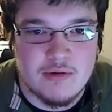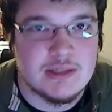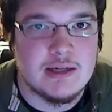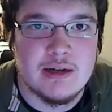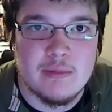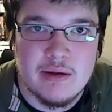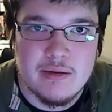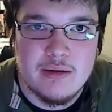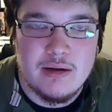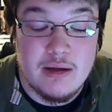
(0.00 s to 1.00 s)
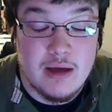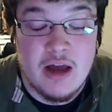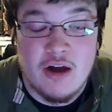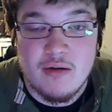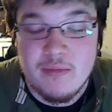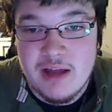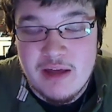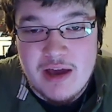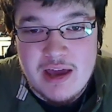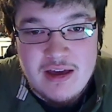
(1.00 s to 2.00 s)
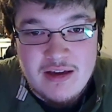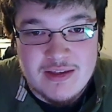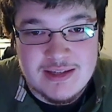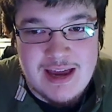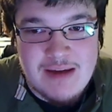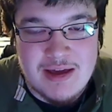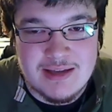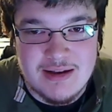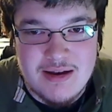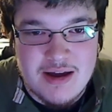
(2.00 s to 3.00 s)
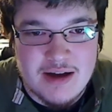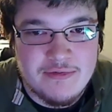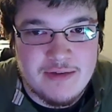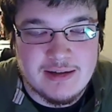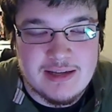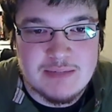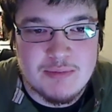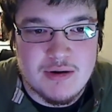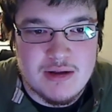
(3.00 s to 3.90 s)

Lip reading: was I talking about? Oh, but anyway, the site makes enough at least per